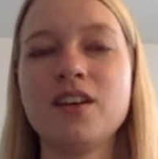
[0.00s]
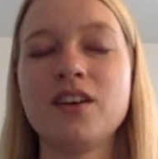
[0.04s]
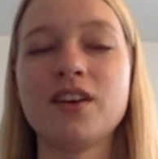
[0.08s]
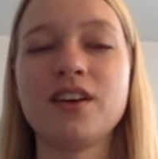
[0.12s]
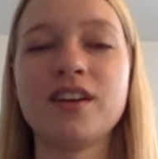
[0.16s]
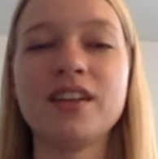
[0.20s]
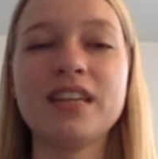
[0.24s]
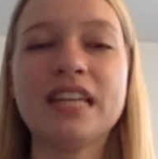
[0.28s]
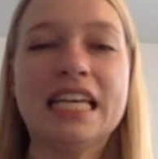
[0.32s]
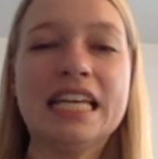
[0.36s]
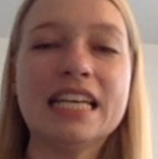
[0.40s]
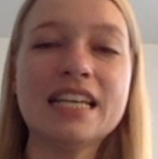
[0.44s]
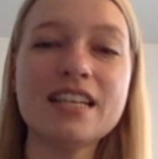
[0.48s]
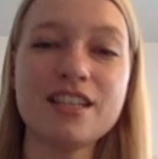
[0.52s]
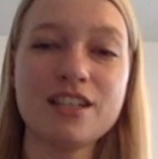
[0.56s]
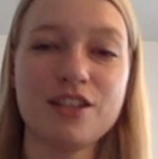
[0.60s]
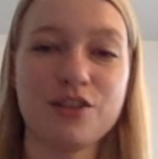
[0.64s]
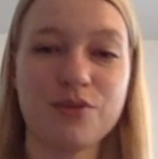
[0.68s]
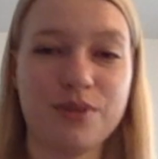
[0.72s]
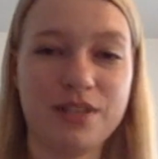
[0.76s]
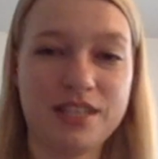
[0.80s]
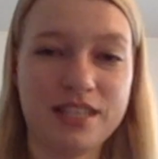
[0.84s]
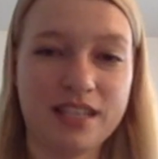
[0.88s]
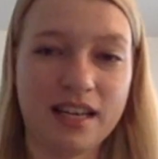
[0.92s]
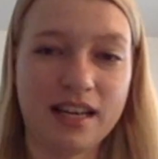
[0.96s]
On the
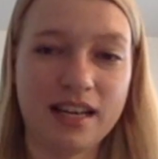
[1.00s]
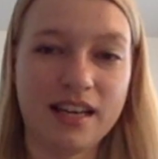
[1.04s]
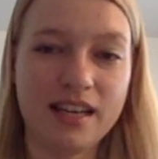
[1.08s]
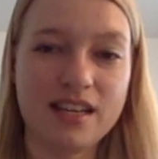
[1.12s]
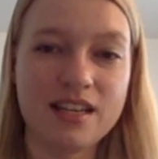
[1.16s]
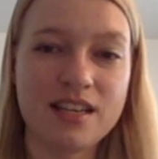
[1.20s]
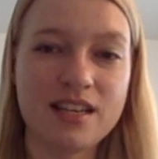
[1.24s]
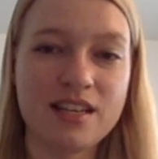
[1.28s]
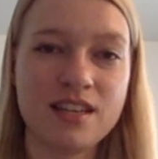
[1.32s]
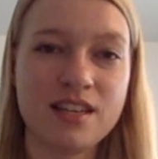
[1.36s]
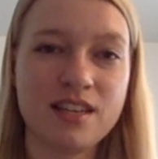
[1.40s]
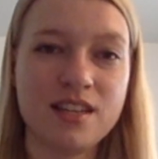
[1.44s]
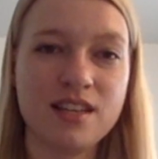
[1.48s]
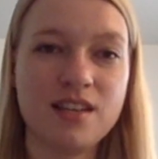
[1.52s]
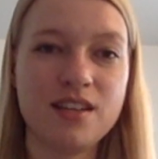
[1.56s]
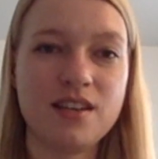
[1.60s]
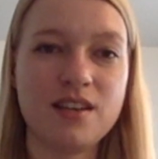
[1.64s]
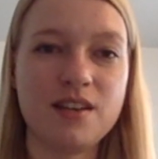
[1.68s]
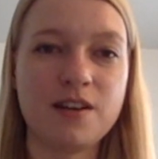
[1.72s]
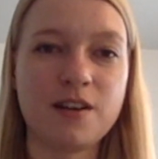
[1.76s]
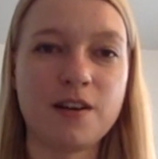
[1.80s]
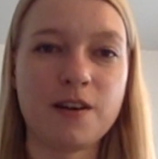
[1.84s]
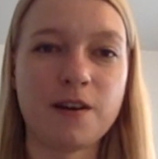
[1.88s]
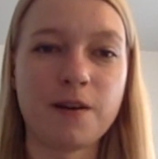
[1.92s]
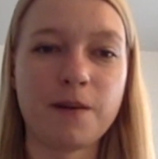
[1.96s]
industry side,
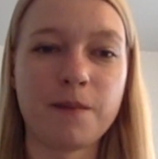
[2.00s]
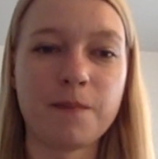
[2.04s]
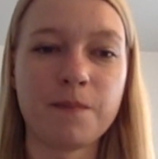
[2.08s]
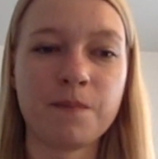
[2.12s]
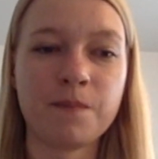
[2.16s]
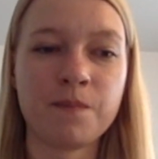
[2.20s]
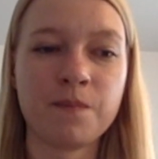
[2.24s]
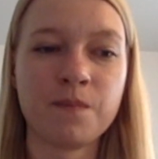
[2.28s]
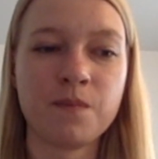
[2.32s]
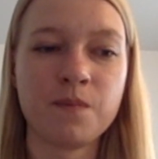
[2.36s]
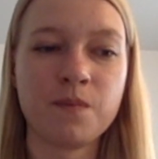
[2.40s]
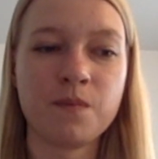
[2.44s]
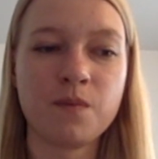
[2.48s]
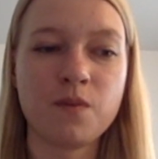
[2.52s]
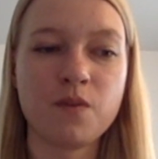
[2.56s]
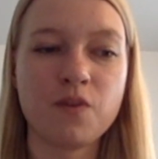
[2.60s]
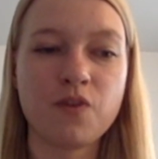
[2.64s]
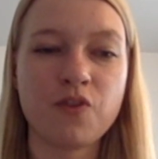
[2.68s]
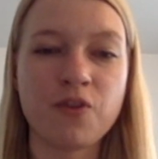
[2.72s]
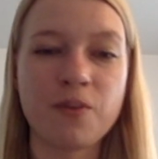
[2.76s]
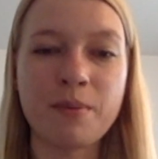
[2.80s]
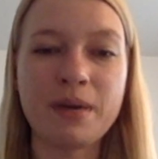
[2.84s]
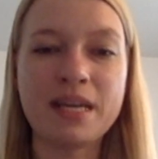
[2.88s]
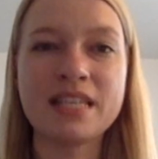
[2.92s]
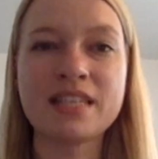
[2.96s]

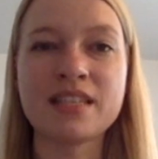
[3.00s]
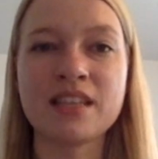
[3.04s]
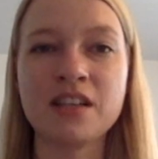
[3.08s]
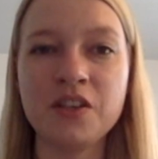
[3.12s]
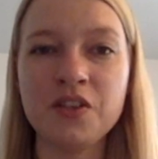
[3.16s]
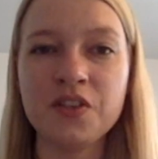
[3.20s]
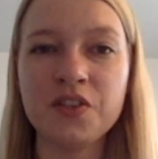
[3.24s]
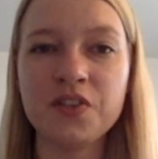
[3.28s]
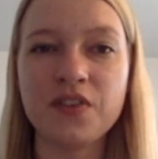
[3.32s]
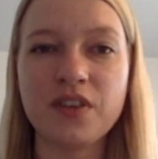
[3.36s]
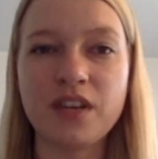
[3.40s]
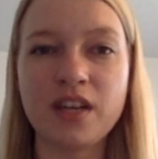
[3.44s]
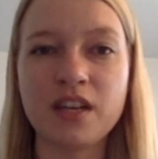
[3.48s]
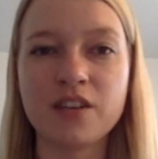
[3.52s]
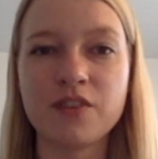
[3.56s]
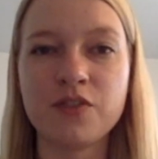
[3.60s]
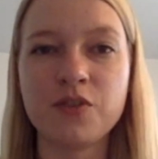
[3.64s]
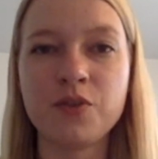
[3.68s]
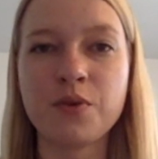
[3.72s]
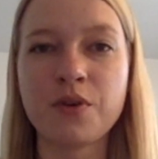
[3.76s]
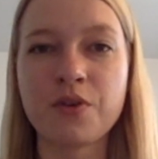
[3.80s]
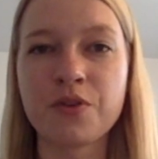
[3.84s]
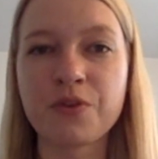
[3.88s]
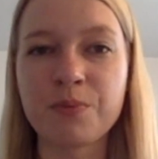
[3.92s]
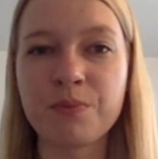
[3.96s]
for myself and a
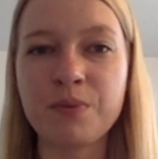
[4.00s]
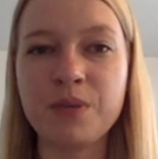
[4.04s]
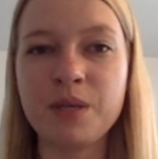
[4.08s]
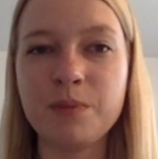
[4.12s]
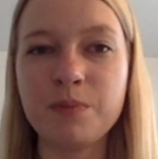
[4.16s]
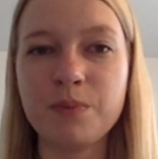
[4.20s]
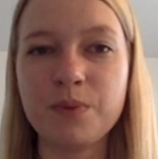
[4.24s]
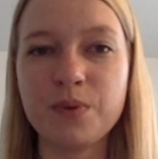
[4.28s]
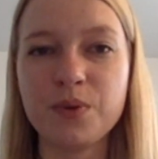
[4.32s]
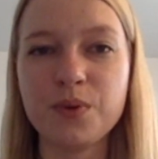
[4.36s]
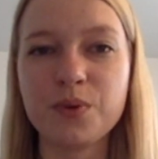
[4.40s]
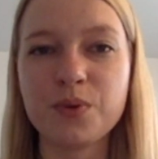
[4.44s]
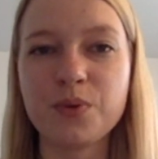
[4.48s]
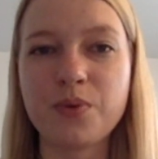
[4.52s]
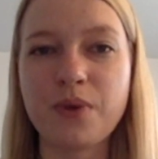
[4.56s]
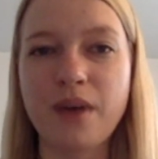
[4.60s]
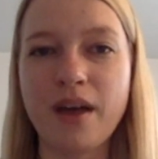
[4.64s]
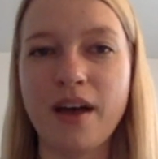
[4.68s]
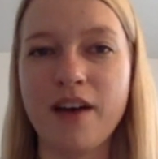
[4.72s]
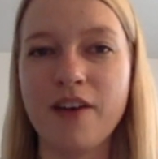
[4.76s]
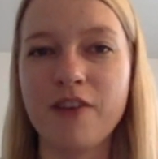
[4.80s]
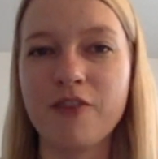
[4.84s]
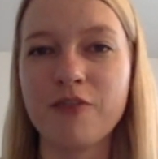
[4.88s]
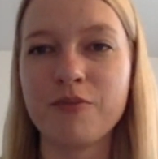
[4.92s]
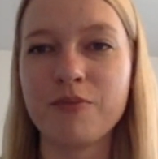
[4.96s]
few other people who
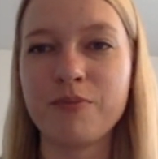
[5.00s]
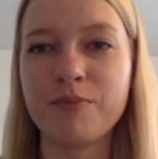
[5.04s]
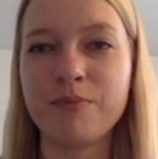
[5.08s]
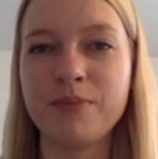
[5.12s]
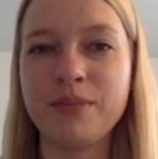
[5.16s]
have